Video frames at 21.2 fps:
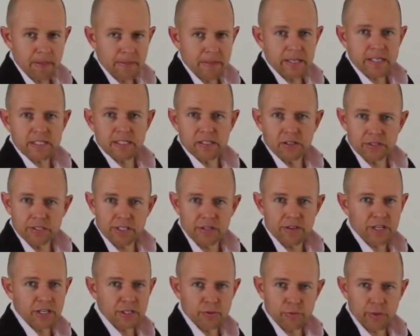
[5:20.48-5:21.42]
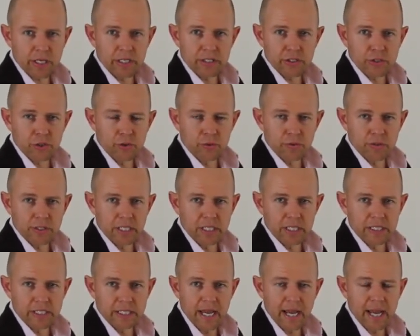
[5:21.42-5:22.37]
There's lots of things we can do within a
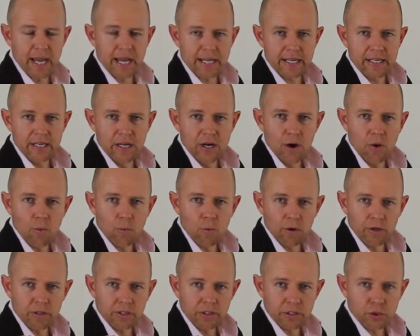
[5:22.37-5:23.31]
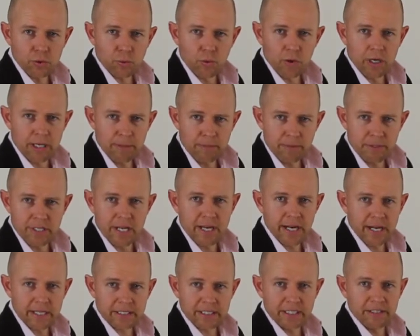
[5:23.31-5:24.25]
day. What are the 20%
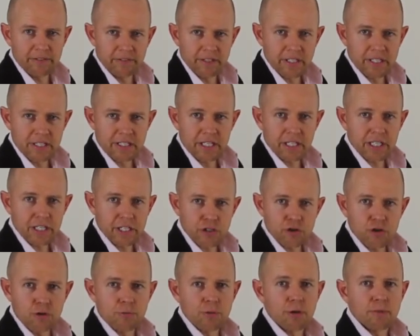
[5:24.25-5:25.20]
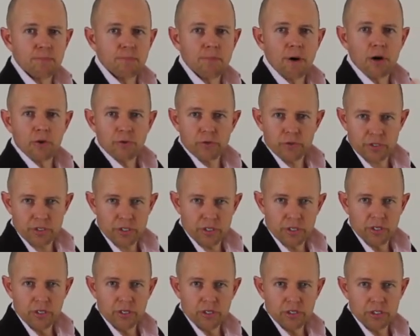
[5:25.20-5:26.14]
activities that contribute most
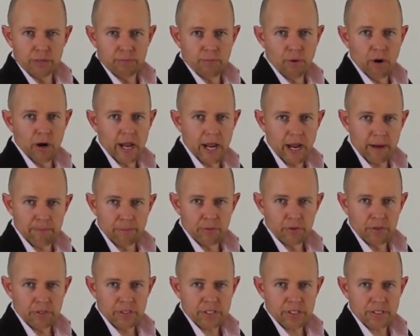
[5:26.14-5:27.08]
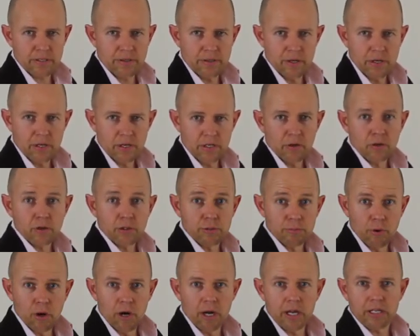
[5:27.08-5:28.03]
to my outputs or to
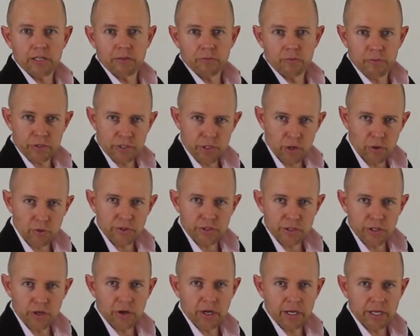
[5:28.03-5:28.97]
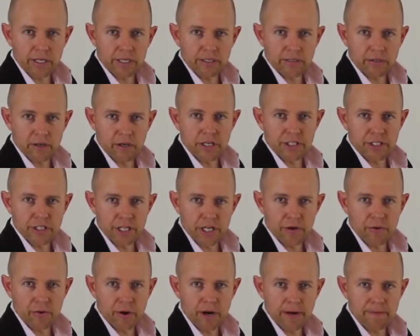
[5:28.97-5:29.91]
my results that I
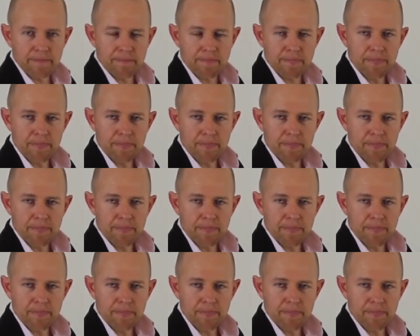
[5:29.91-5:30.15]
generate?